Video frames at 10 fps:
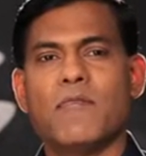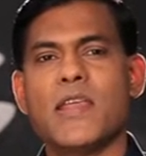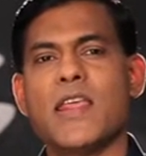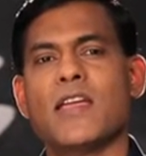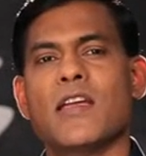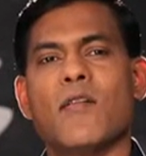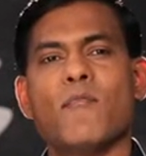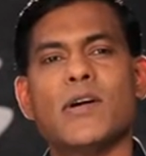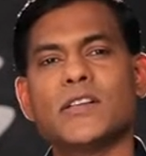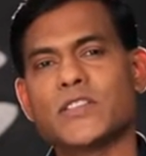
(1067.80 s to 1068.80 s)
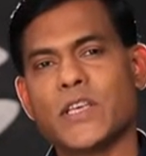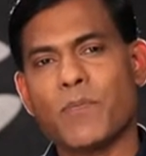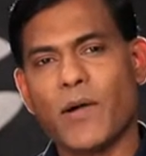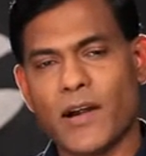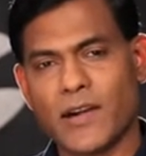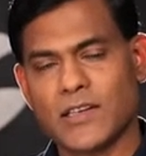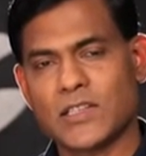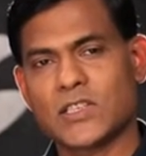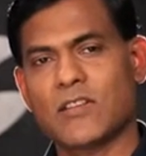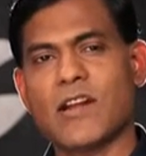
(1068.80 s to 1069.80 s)
Meaning, mercy
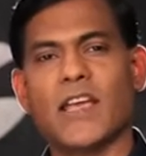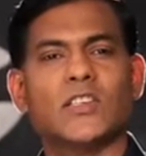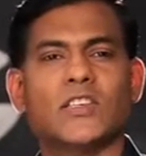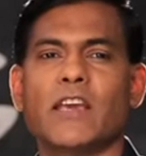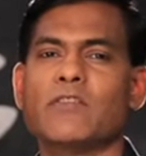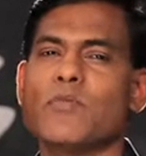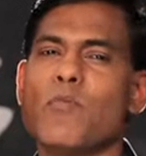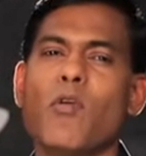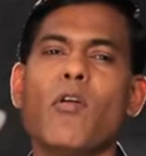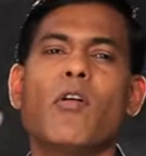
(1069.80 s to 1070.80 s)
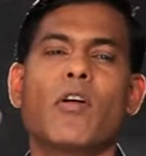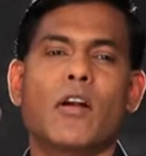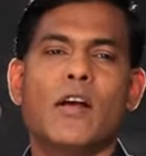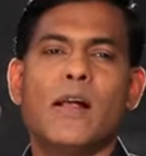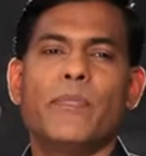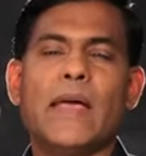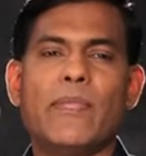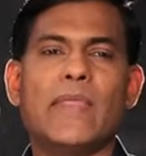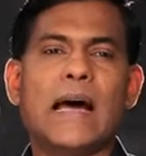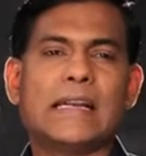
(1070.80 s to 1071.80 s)
pardons, grace gives more
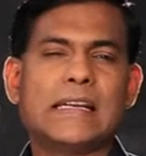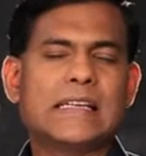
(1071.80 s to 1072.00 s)
than that.